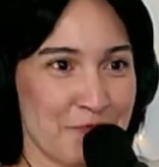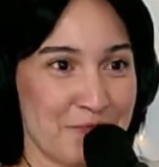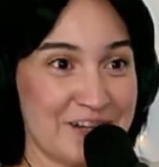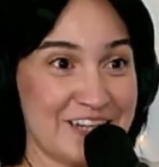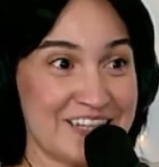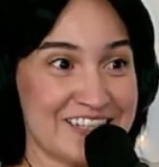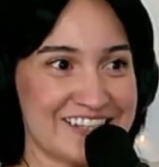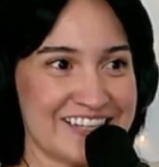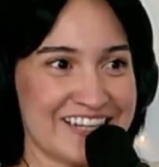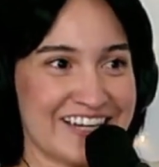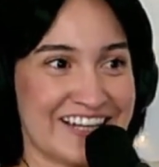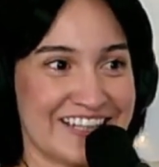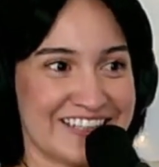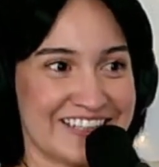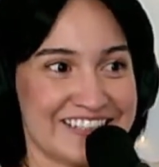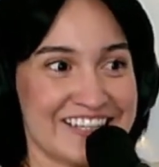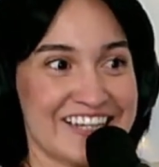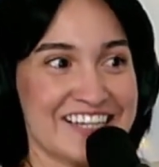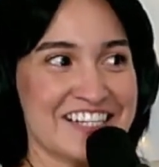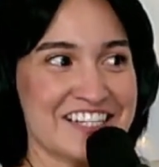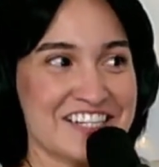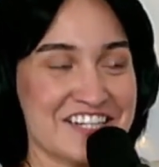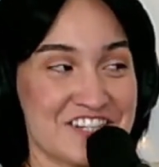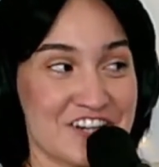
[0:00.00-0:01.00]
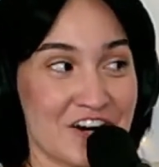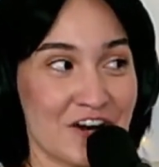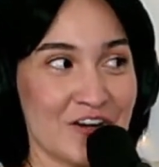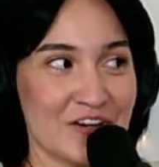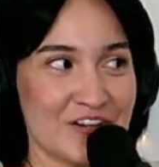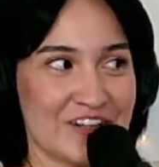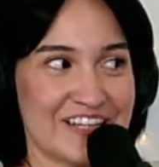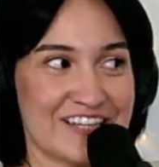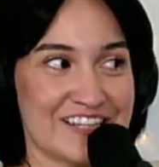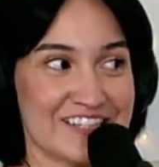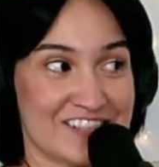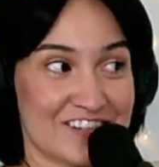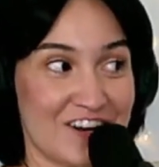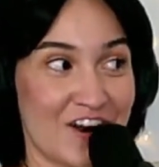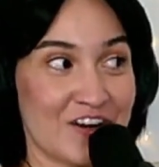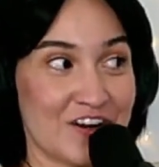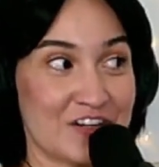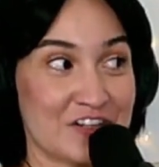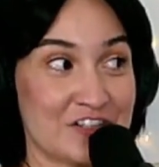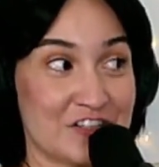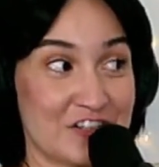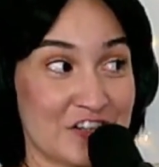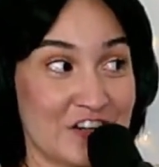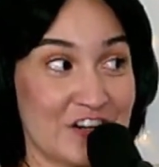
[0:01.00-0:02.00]
But it's a clean joke. Like it's
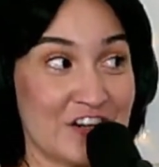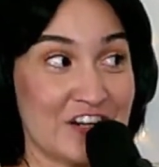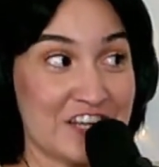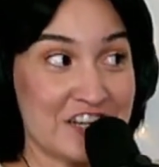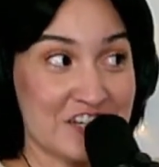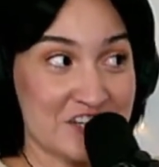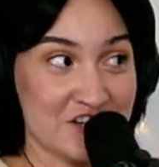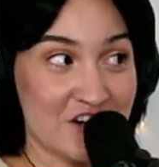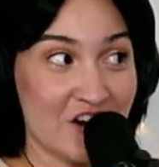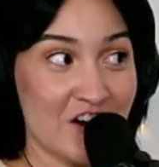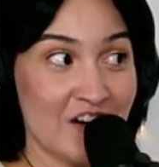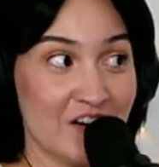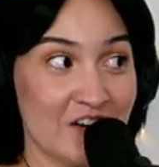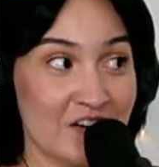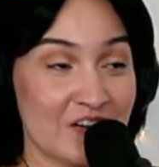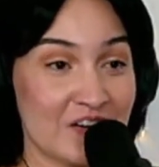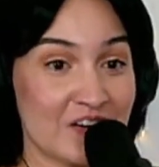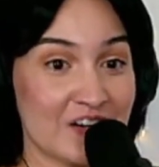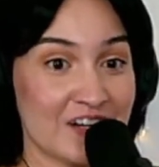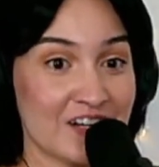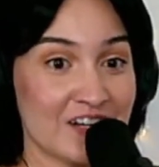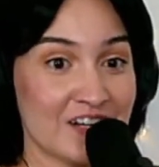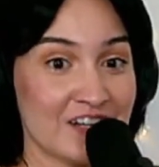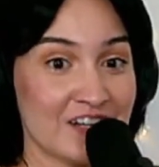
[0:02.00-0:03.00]
not a dirty joke.